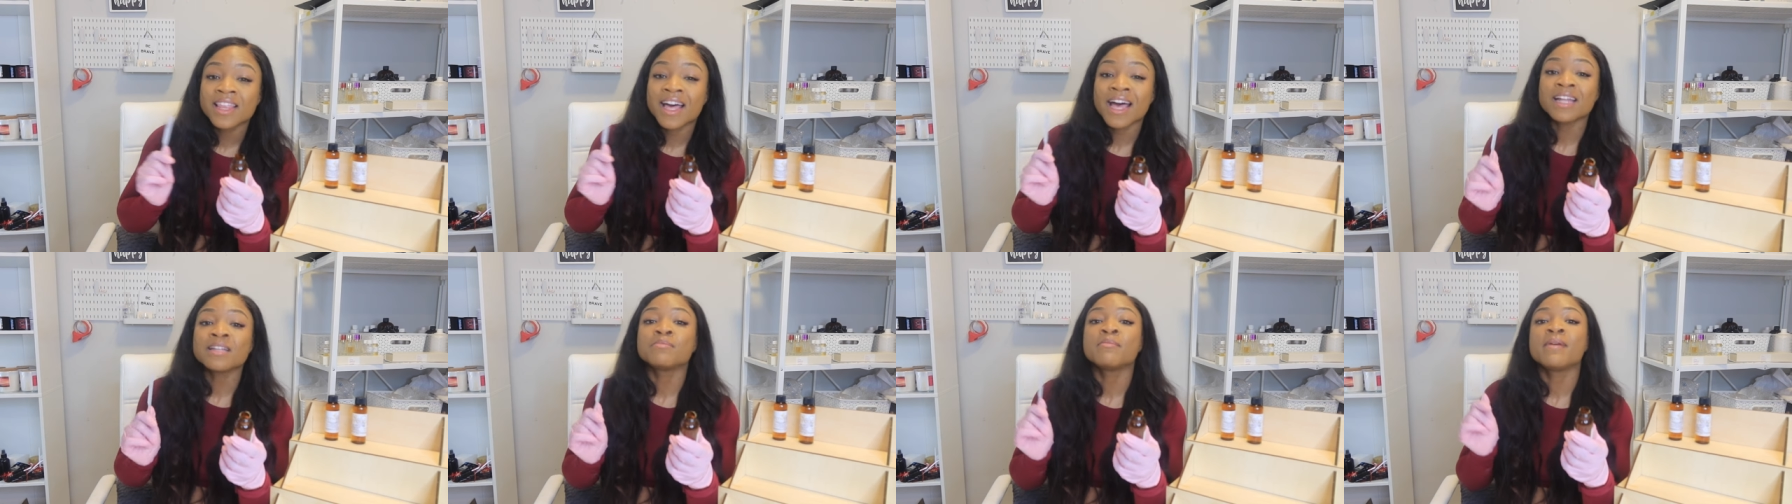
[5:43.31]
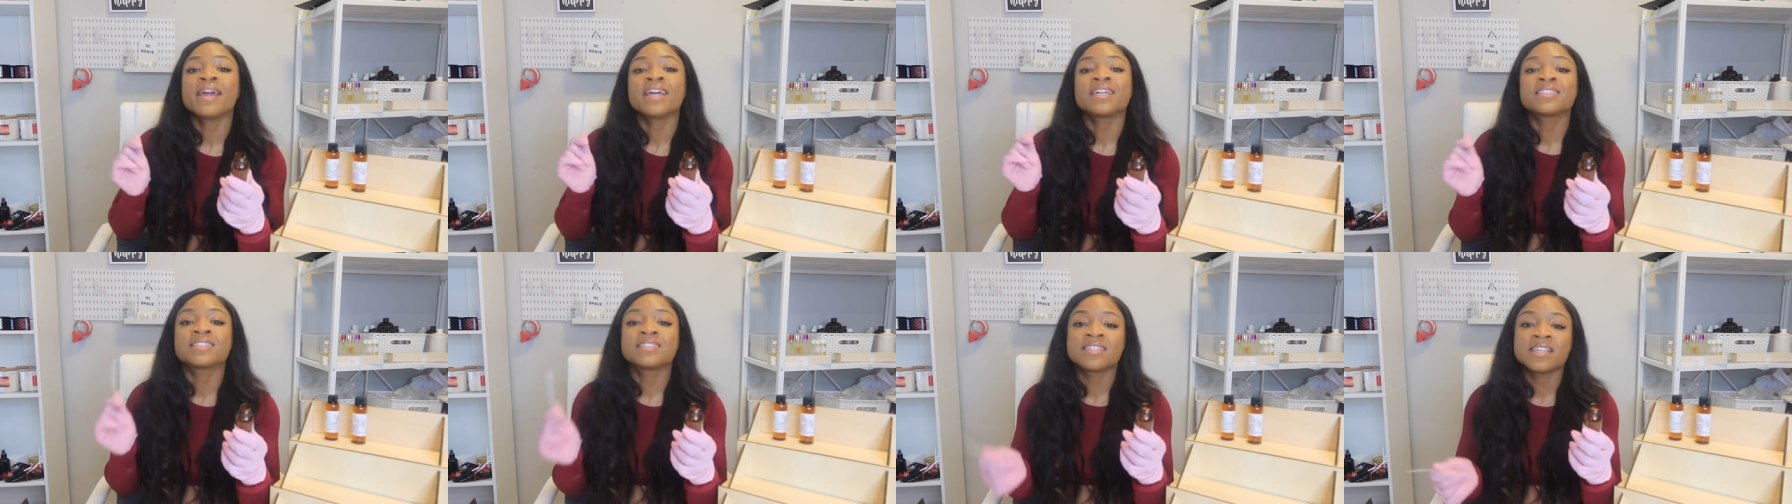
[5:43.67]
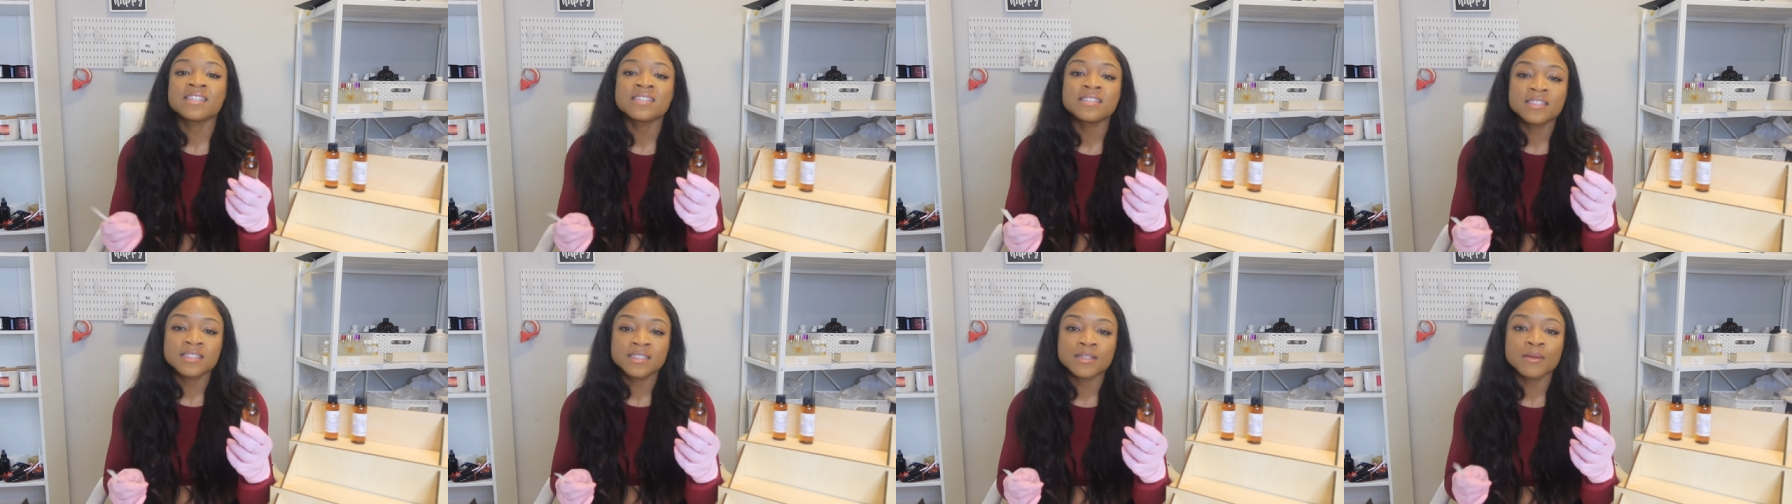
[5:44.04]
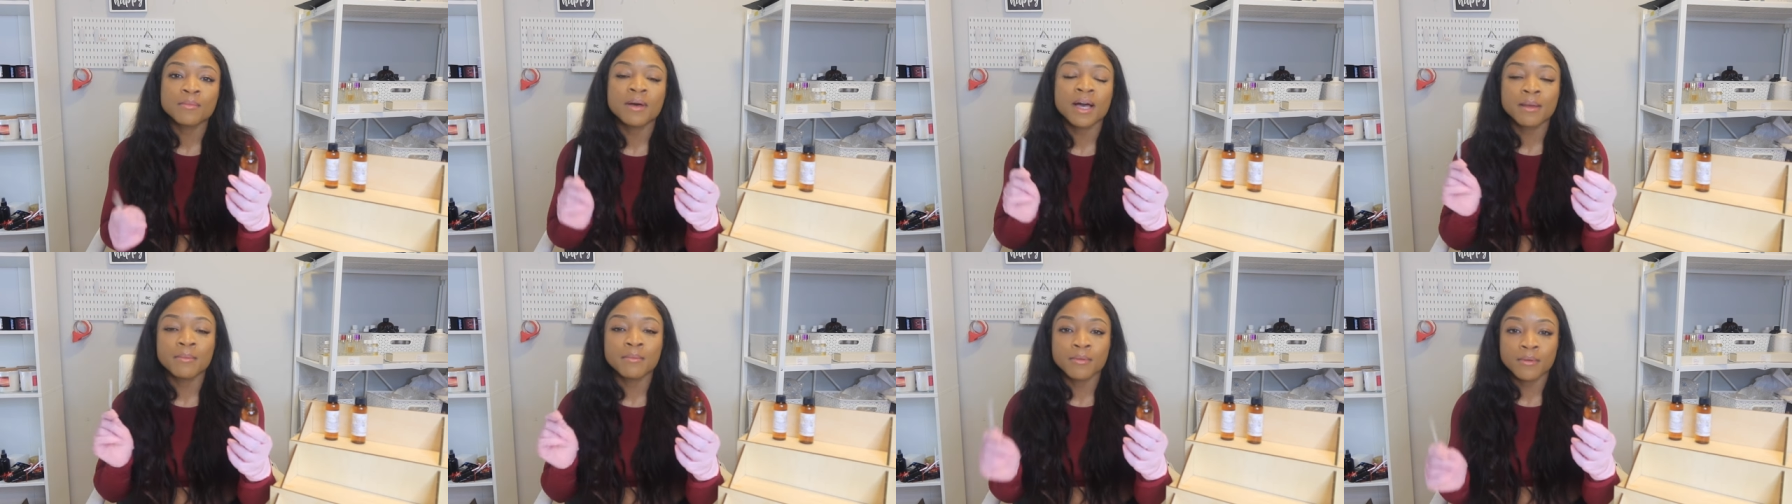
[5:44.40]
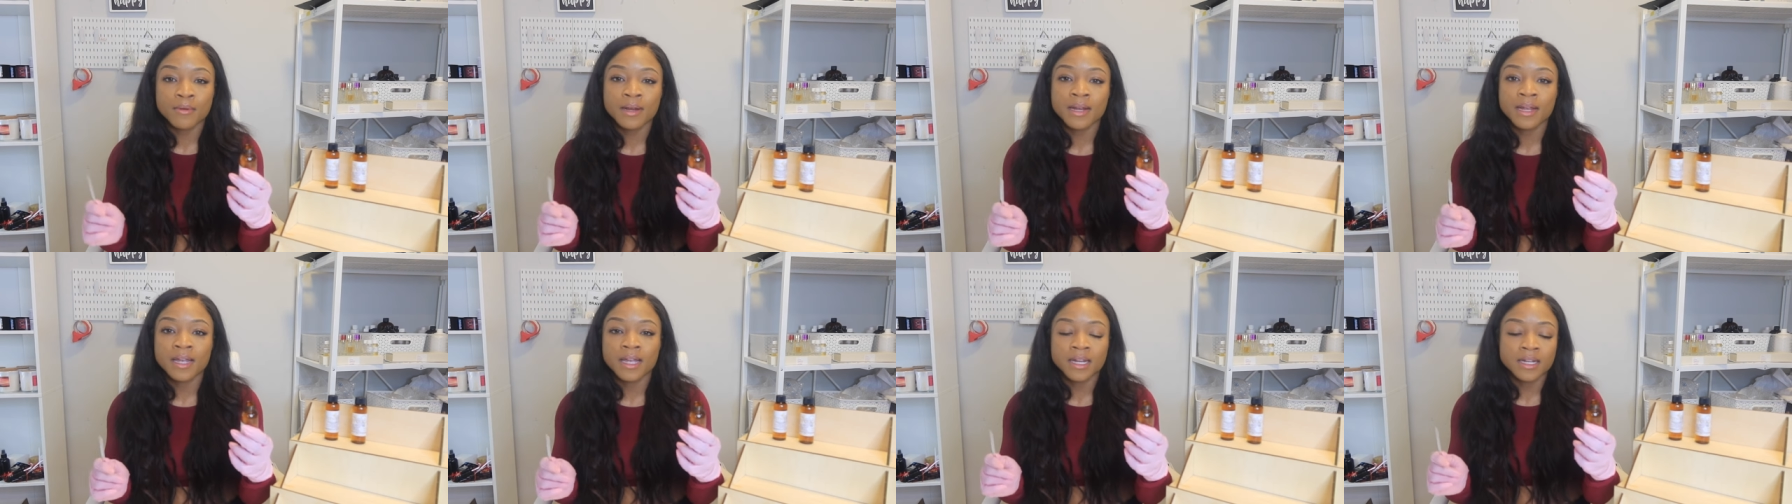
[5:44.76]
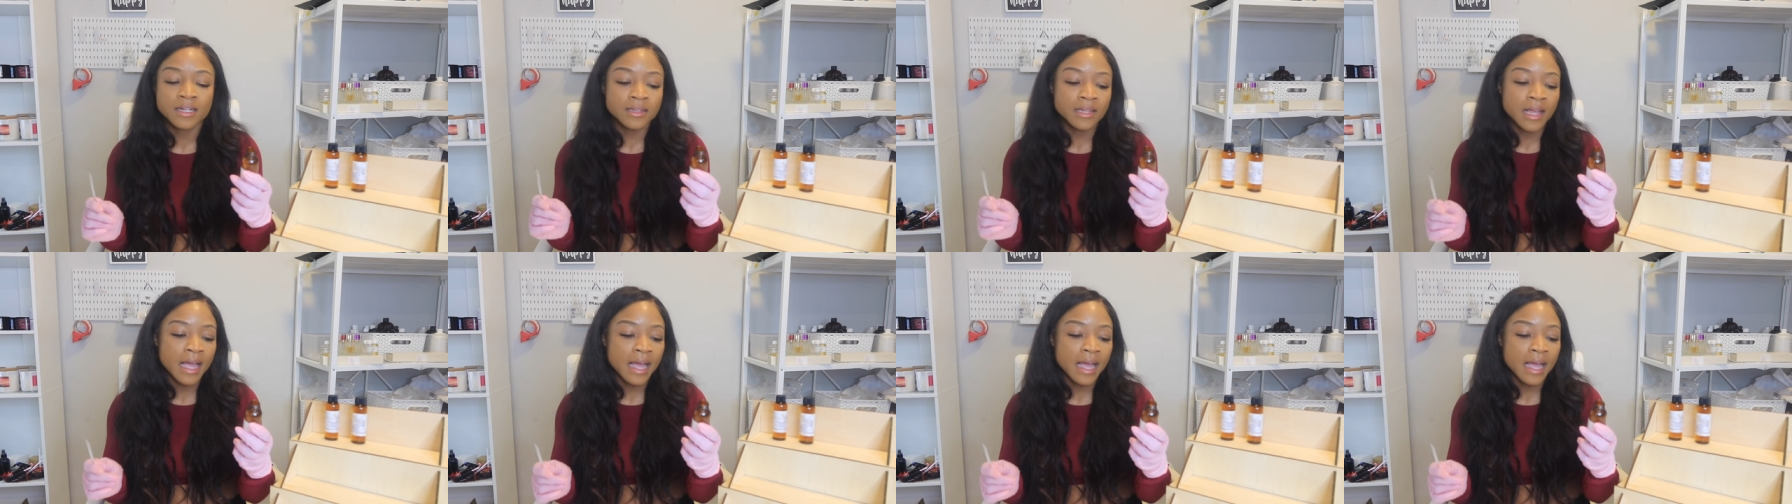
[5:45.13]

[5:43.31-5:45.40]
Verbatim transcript: that makes sense to my brain.